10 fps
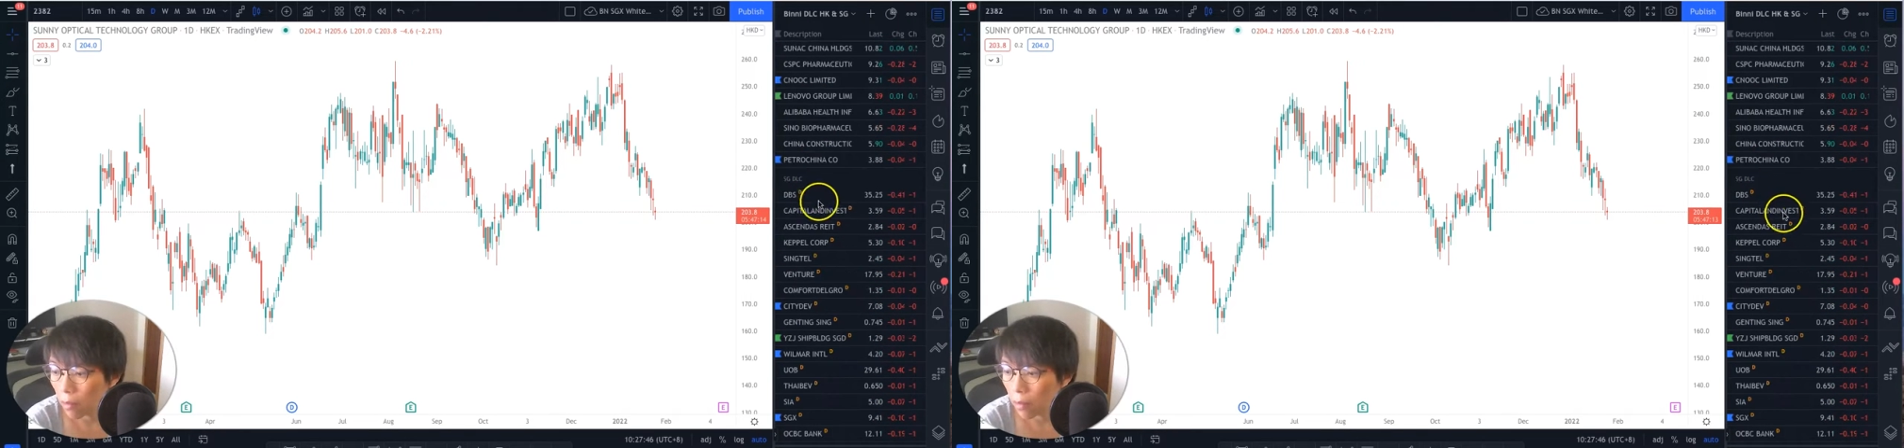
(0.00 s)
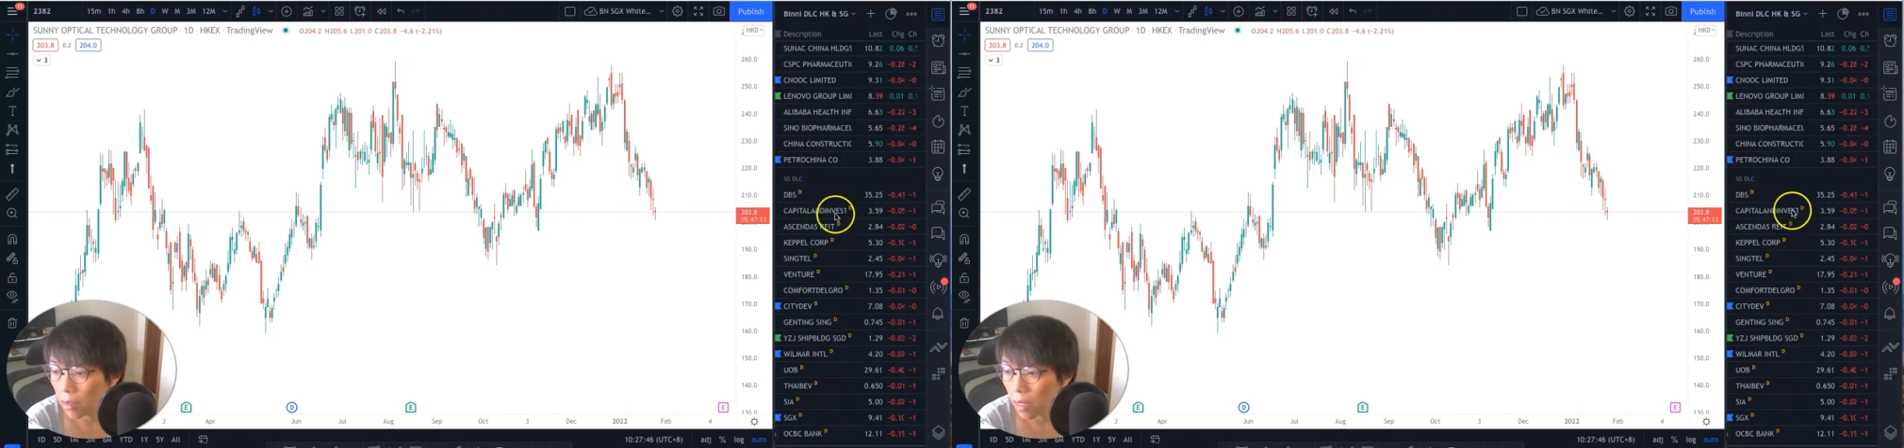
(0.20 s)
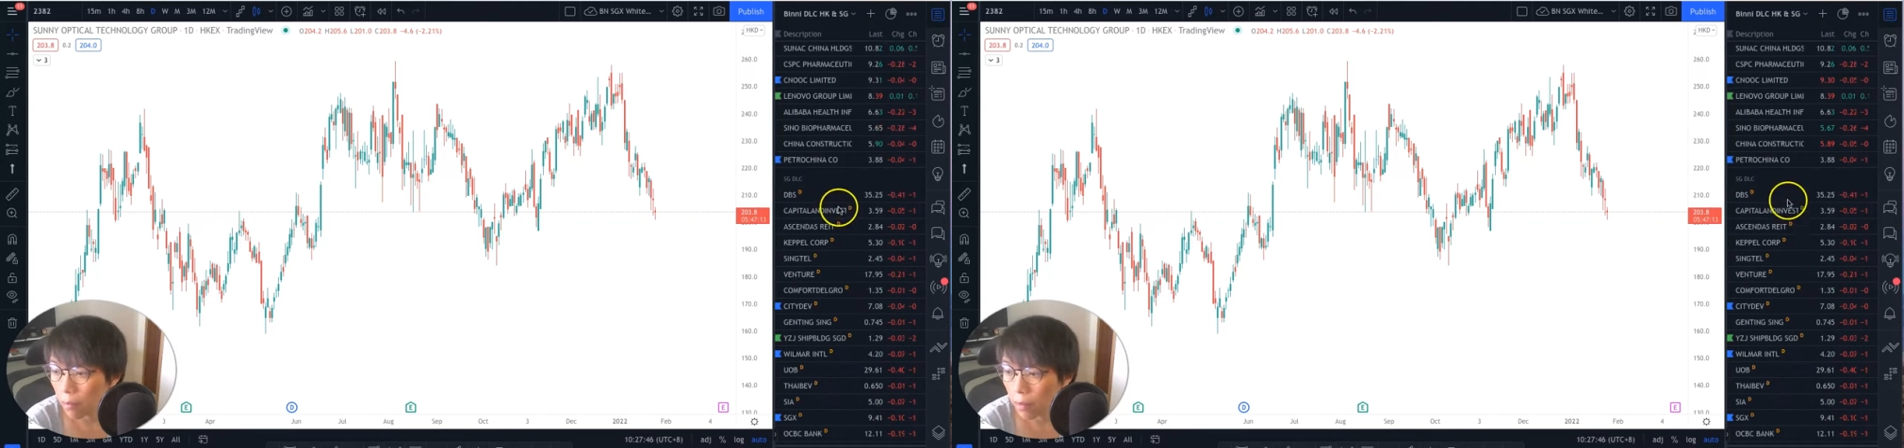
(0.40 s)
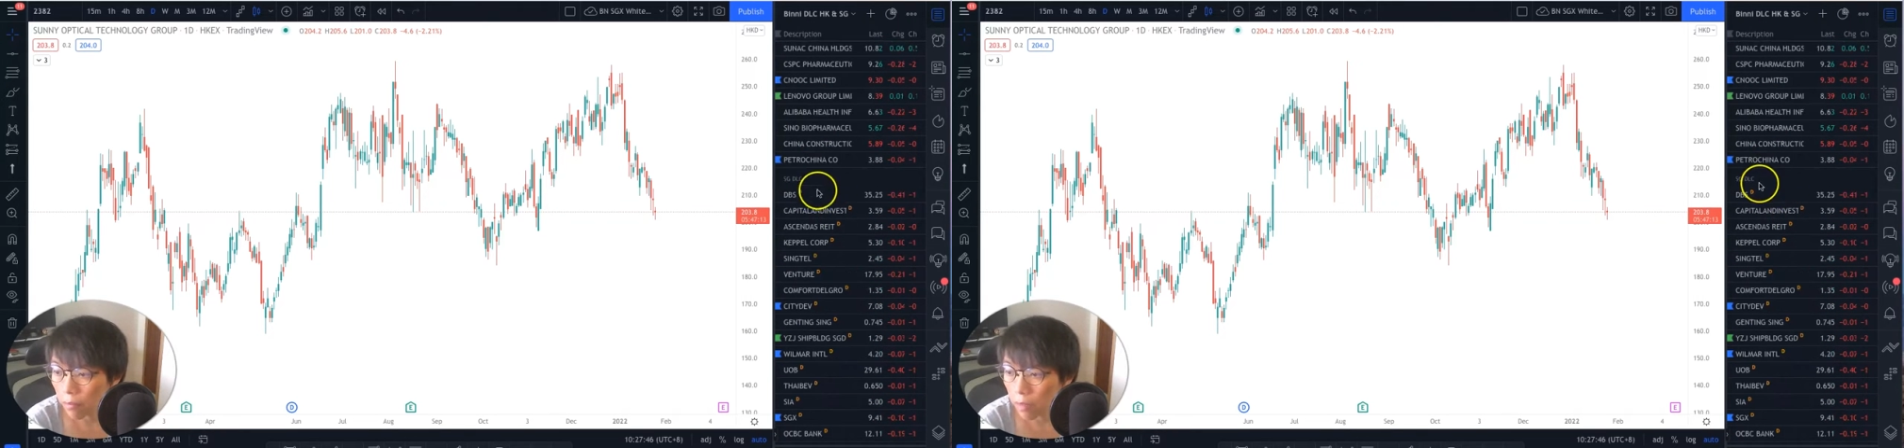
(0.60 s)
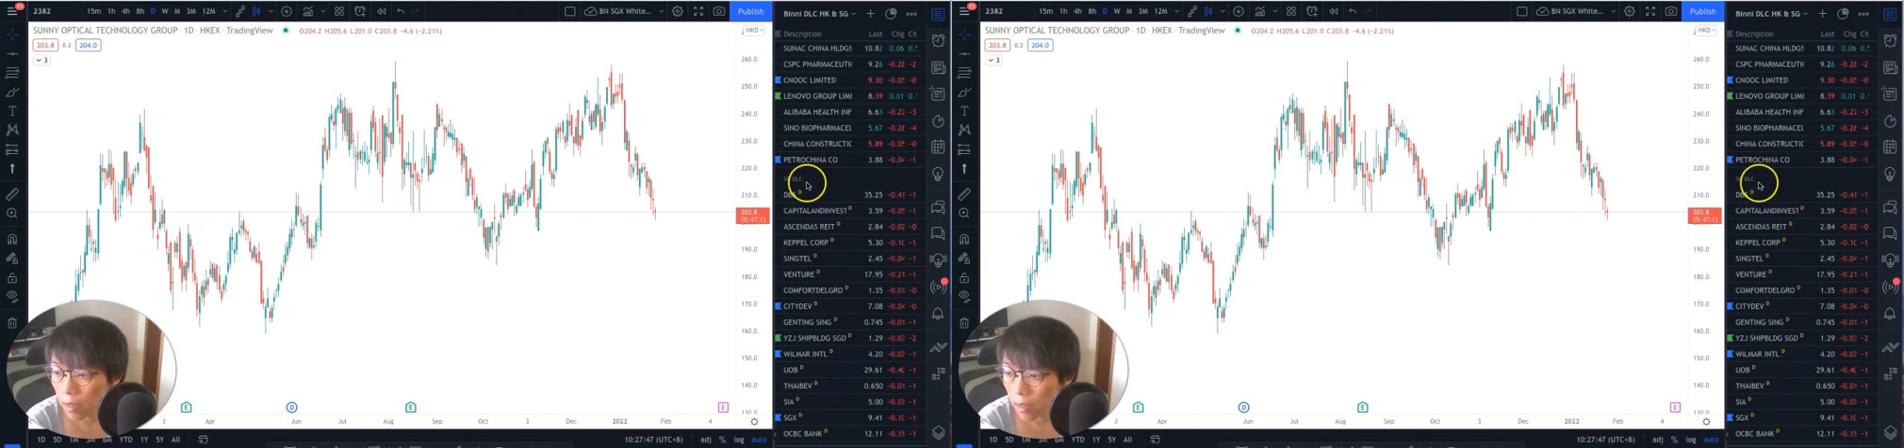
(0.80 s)
and the second
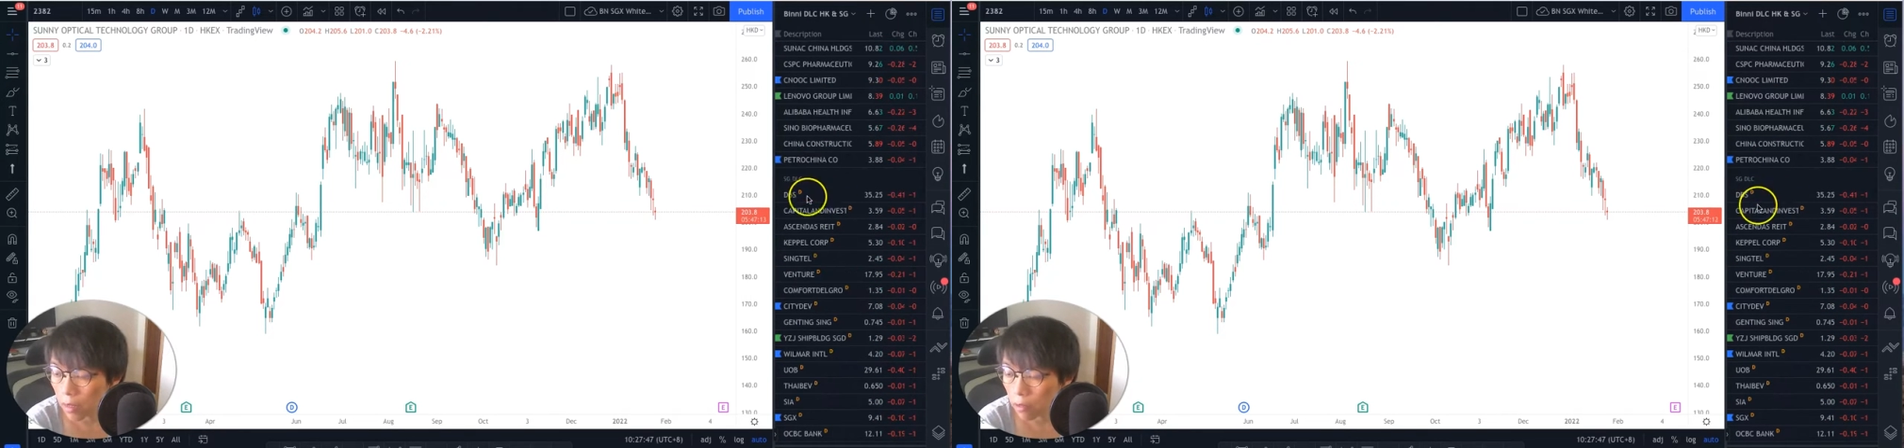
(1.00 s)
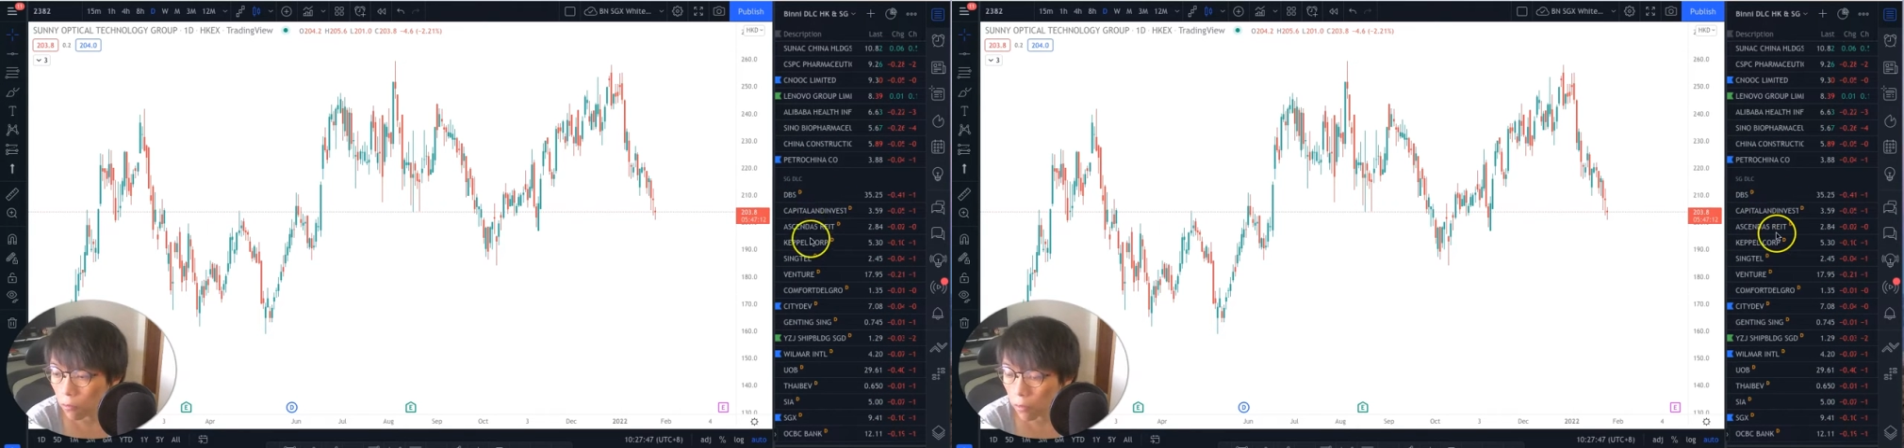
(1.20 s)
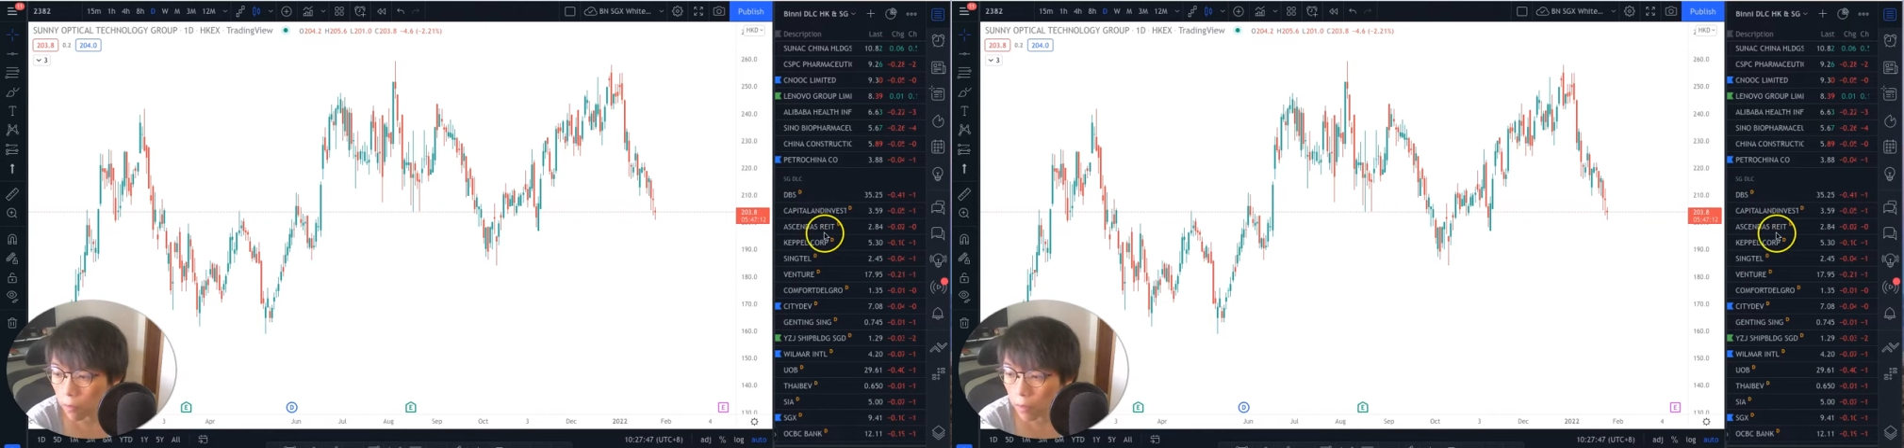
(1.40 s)
part of the list would